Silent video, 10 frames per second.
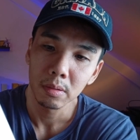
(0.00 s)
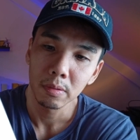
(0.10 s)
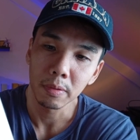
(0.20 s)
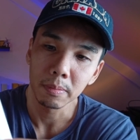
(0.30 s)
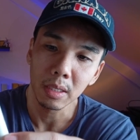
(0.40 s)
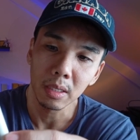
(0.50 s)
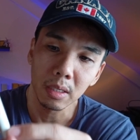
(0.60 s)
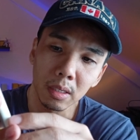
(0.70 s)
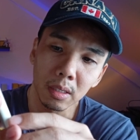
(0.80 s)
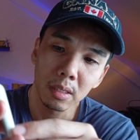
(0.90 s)
from
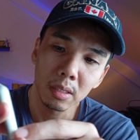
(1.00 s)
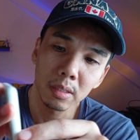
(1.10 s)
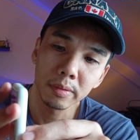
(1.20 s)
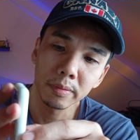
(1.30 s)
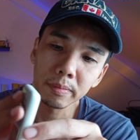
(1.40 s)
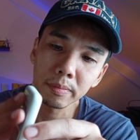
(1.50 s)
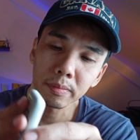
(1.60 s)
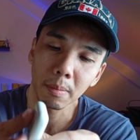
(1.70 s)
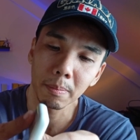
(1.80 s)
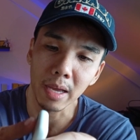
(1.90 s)
the
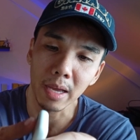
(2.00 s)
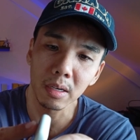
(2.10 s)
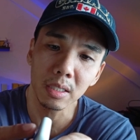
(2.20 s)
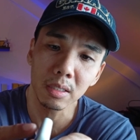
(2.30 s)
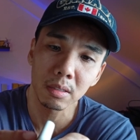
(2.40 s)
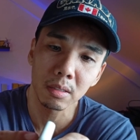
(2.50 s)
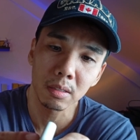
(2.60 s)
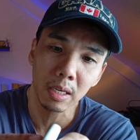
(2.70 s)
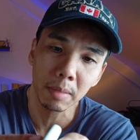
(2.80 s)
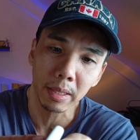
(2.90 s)
batteries to
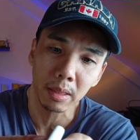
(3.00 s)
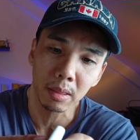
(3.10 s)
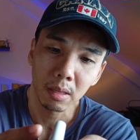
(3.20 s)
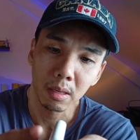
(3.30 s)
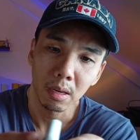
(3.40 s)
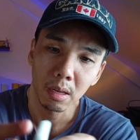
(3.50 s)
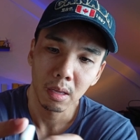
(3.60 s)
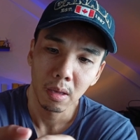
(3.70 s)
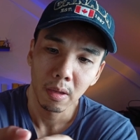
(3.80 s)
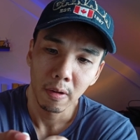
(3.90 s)
keep it
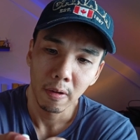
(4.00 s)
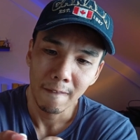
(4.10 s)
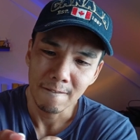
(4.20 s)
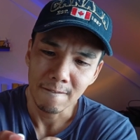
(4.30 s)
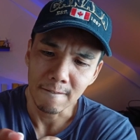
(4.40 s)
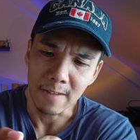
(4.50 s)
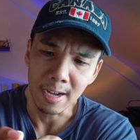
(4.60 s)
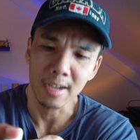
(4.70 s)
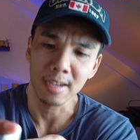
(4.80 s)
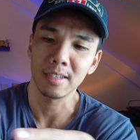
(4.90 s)

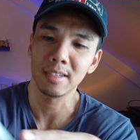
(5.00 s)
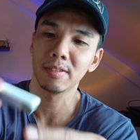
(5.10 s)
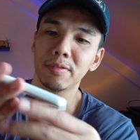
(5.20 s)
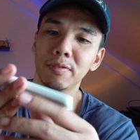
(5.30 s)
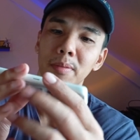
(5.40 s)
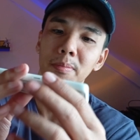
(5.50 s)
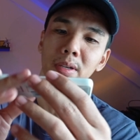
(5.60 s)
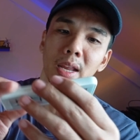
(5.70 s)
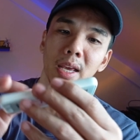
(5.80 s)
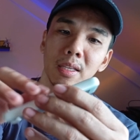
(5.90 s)
ah from
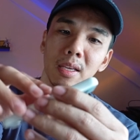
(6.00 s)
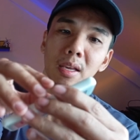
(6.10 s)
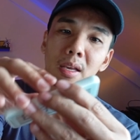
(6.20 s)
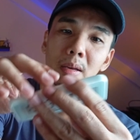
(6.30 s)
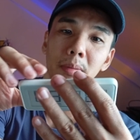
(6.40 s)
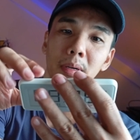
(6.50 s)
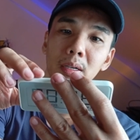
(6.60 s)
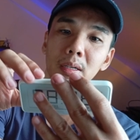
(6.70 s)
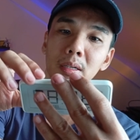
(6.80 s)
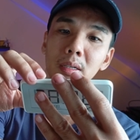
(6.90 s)
connecting.
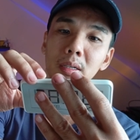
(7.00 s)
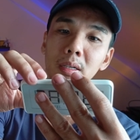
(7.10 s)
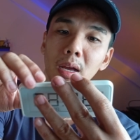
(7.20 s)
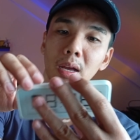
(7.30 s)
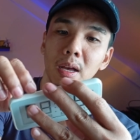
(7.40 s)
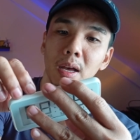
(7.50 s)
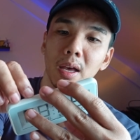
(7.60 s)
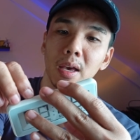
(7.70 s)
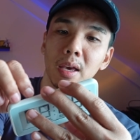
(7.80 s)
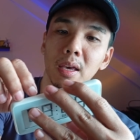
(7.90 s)
But
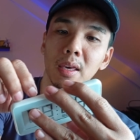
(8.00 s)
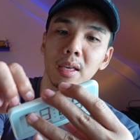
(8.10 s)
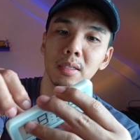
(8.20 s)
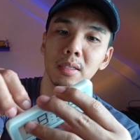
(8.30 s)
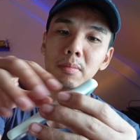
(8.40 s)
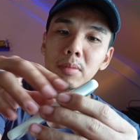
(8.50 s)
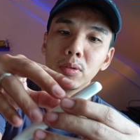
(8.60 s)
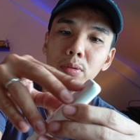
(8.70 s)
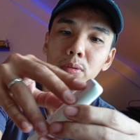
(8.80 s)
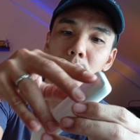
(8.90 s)
I can't seem to